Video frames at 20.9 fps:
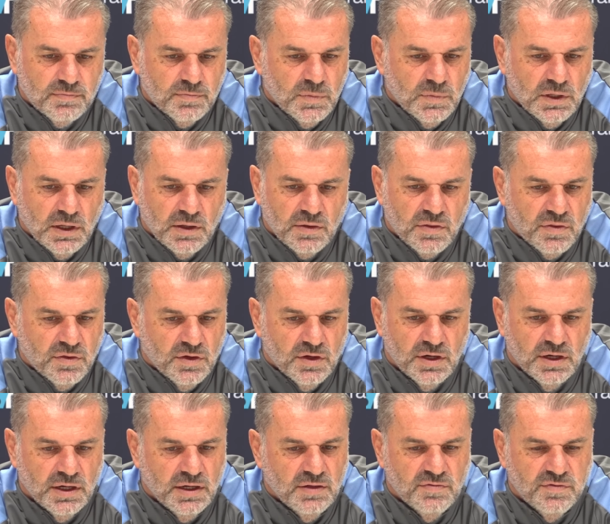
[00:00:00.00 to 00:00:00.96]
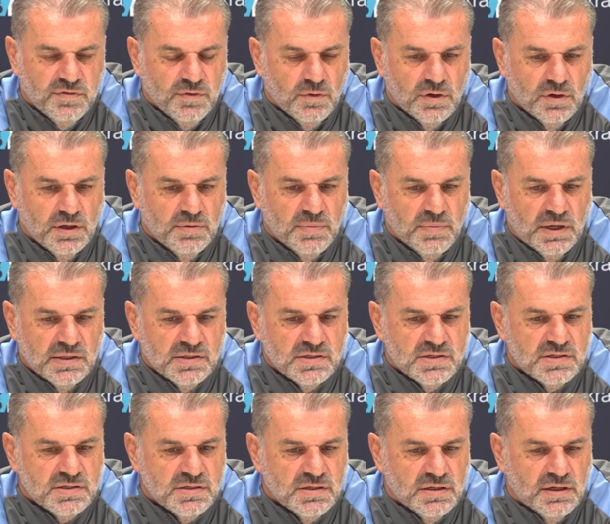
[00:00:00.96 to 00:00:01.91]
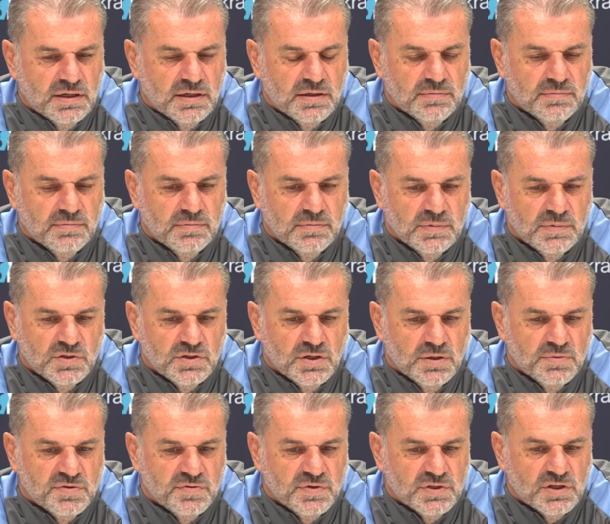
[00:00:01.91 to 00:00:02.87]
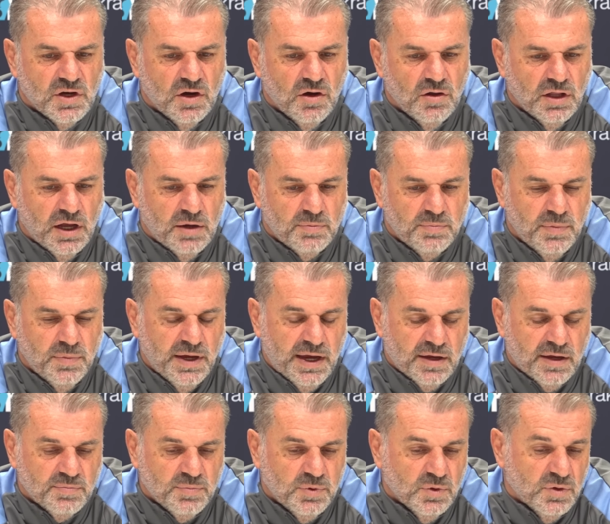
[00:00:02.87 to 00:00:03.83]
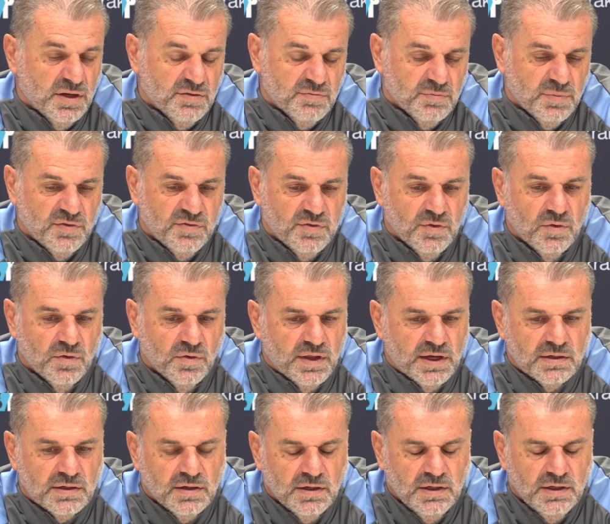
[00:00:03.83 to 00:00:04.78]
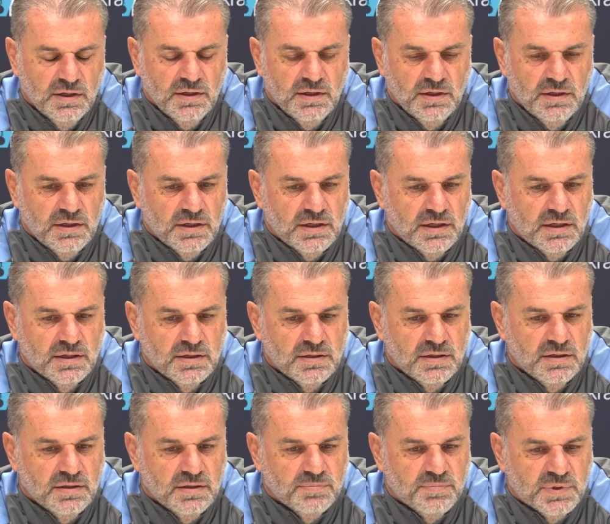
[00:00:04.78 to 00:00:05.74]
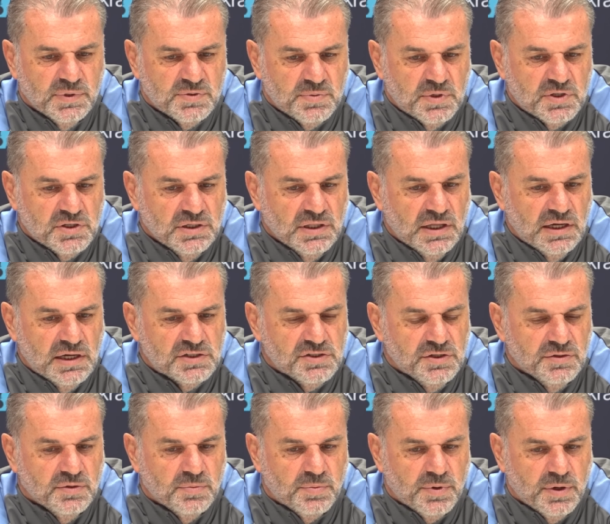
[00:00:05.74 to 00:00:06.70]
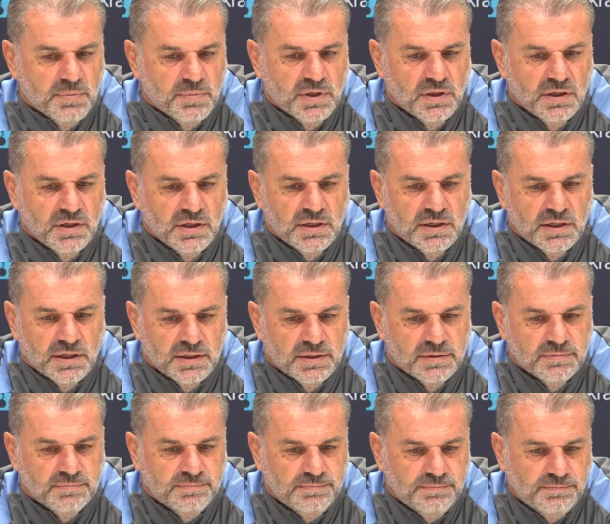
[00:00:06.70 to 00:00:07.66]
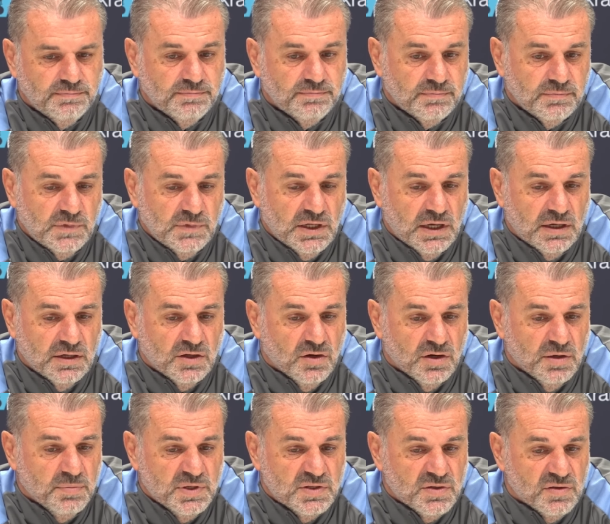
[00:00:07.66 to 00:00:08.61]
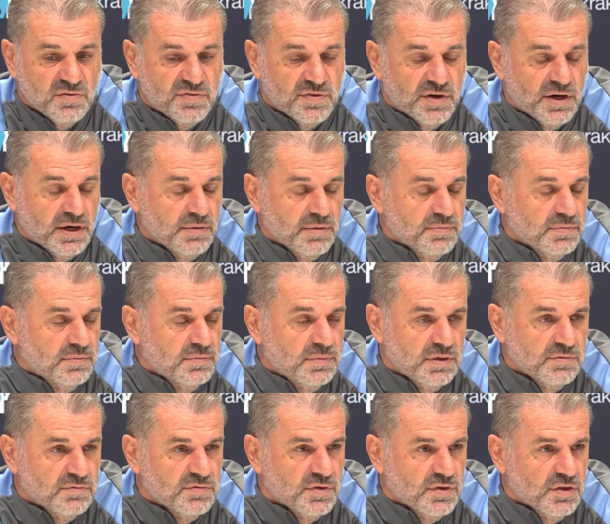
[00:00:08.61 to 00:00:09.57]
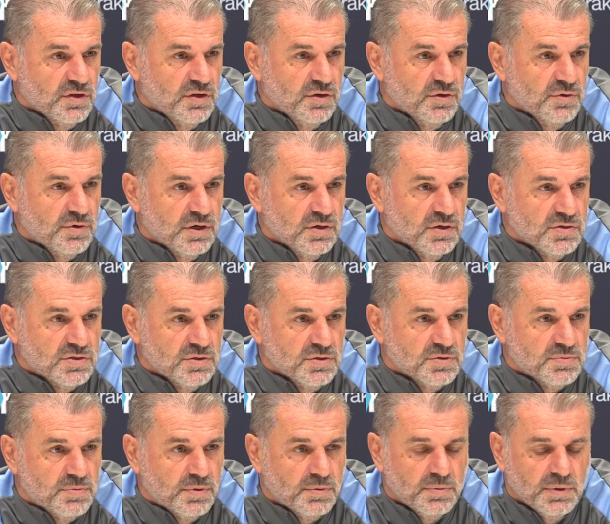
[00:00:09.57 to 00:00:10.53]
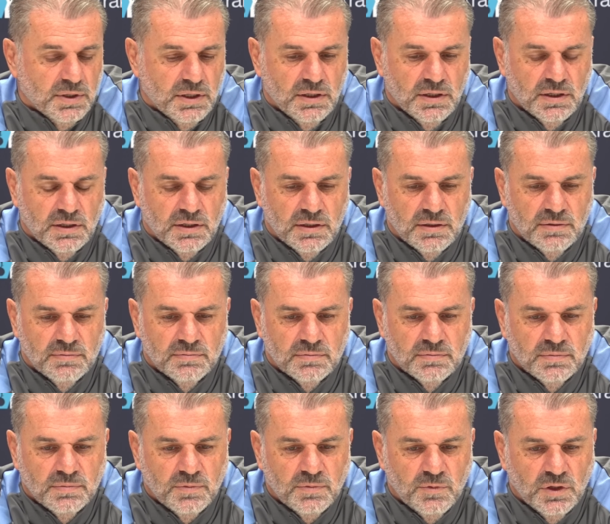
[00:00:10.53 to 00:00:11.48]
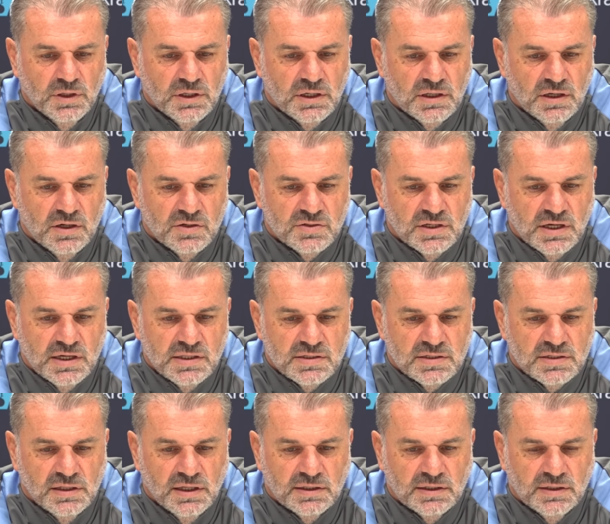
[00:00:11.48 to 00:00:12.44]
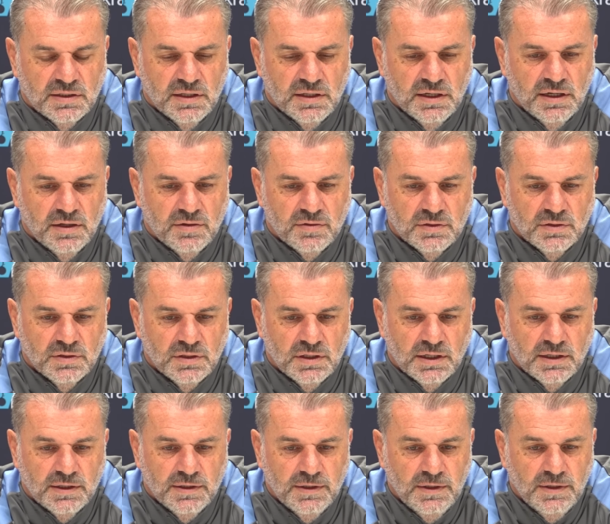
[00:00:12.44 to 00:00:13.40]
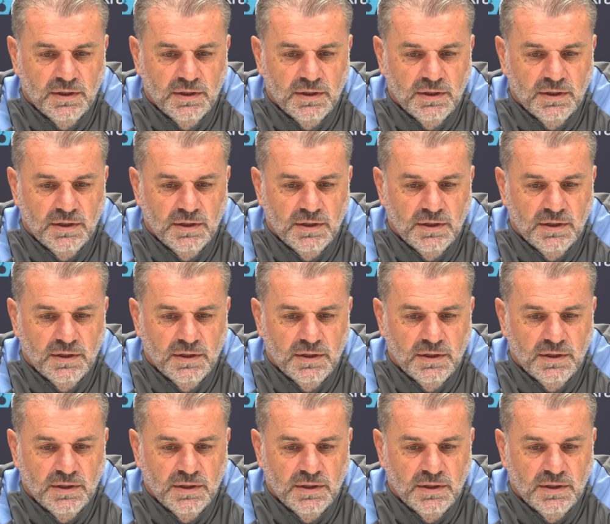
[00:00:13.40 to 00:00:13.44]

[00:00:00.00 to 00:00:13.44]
13, 14 months in terms of his goal output even before then, especially last year in the Premier League, got him into the frame even for the Euros. He was probably really close to getting selected there. And